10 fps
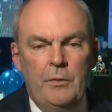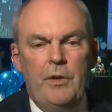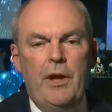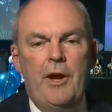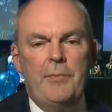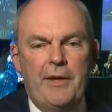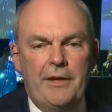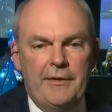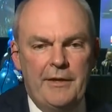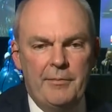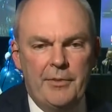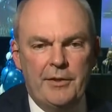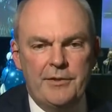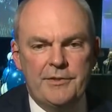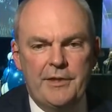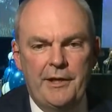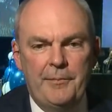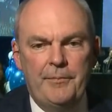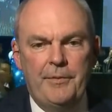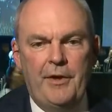Well, I hope they get that because
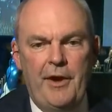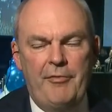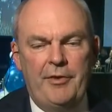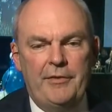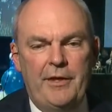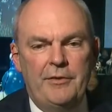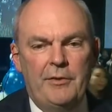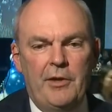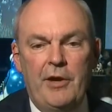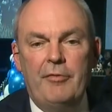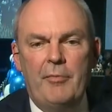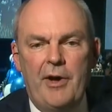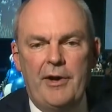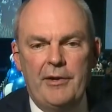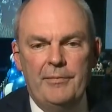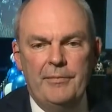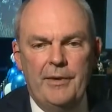um, you know, I think they do a lot for Māoridom,